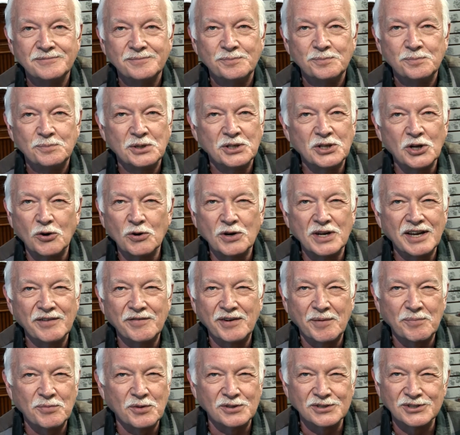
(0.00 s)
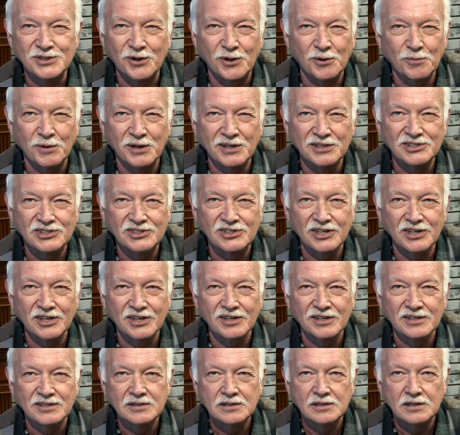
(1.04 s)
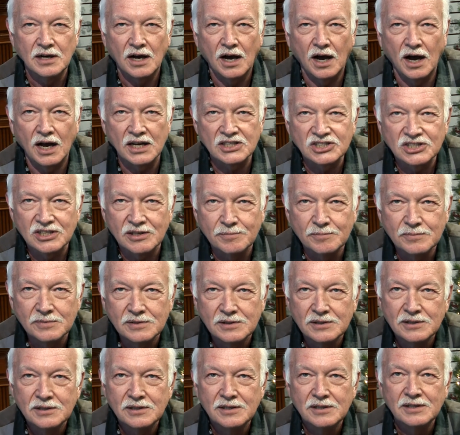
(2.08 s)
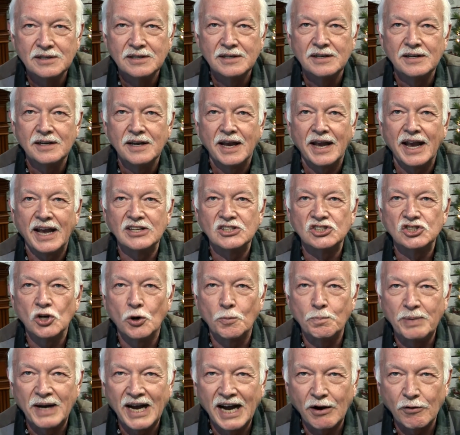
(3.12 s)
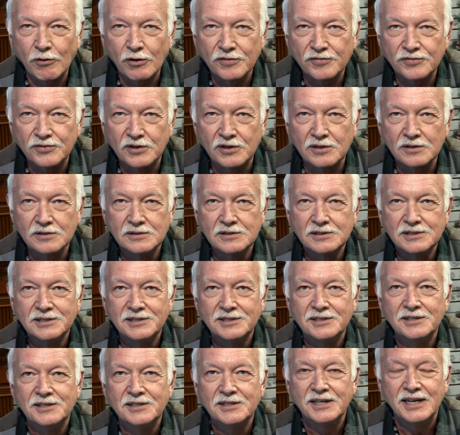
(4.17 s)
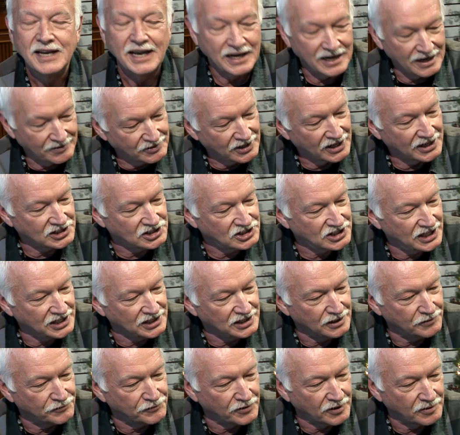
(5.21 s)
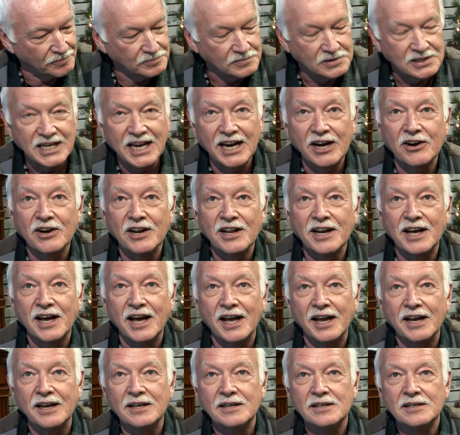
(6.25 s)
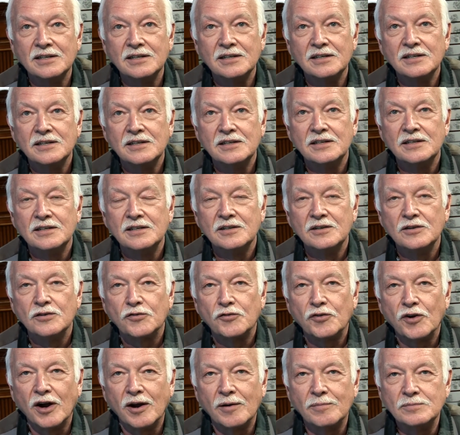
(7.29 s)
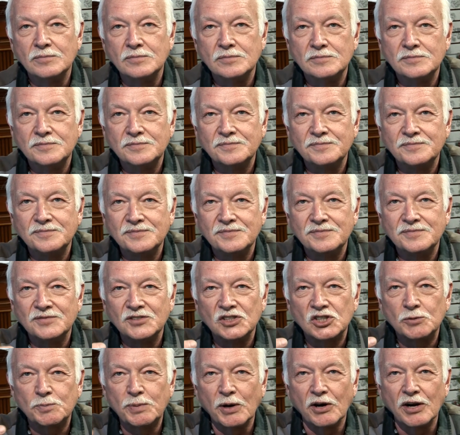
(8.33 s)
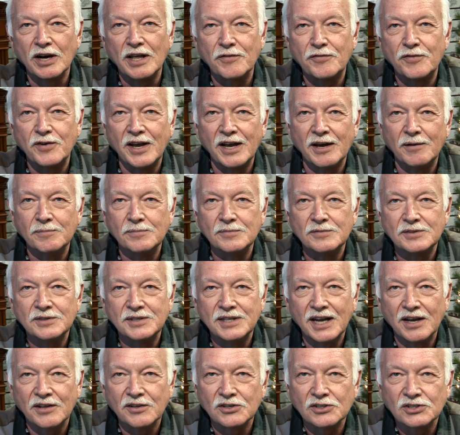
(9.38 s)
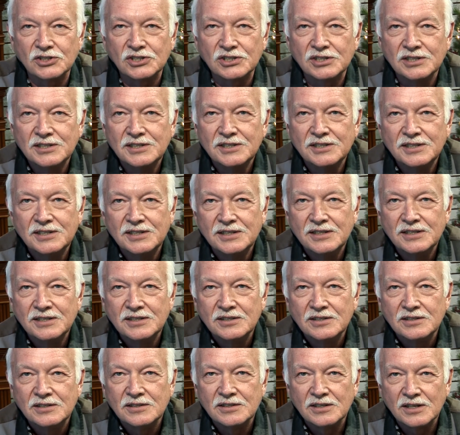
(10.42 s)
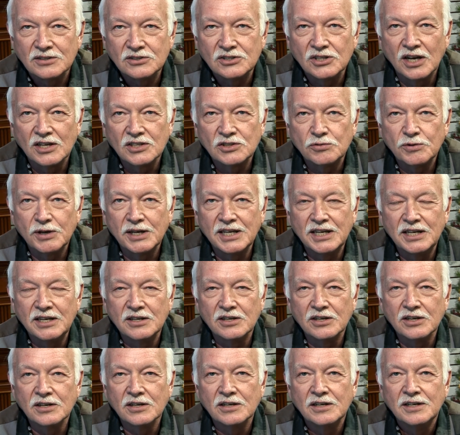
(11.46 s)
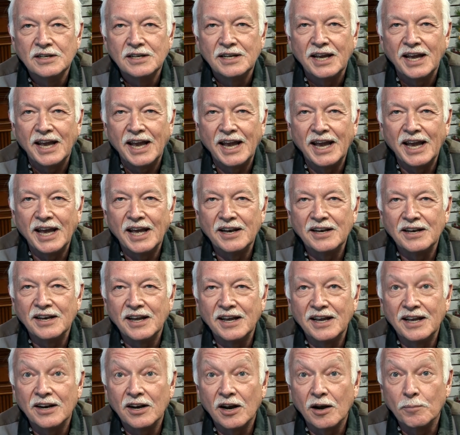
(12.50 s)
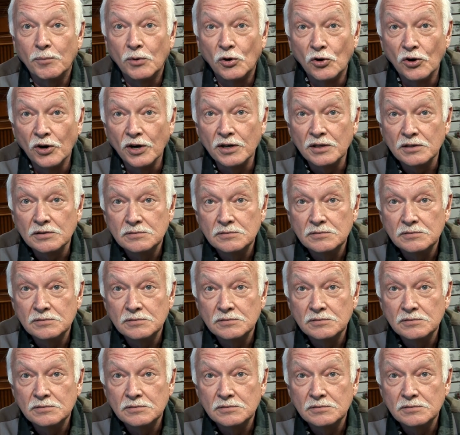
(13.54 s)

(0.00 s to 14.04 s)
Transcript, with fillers: but don't give up those old ones. They're awesome and so powerful. And I've got to say to you, from Karen and I, from Spirit FM, the others, like John Twigg here, and our board,